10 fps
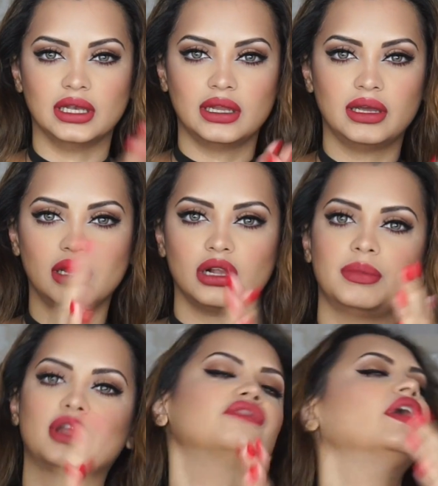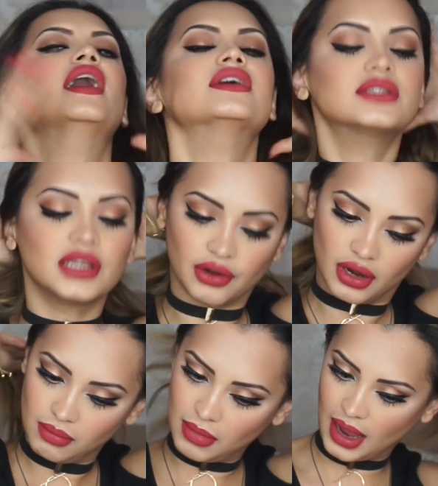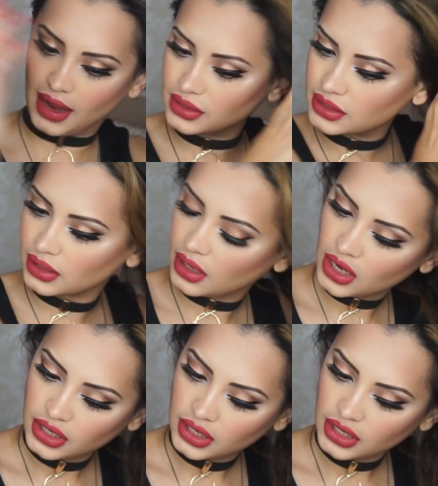little bit of hair serum, and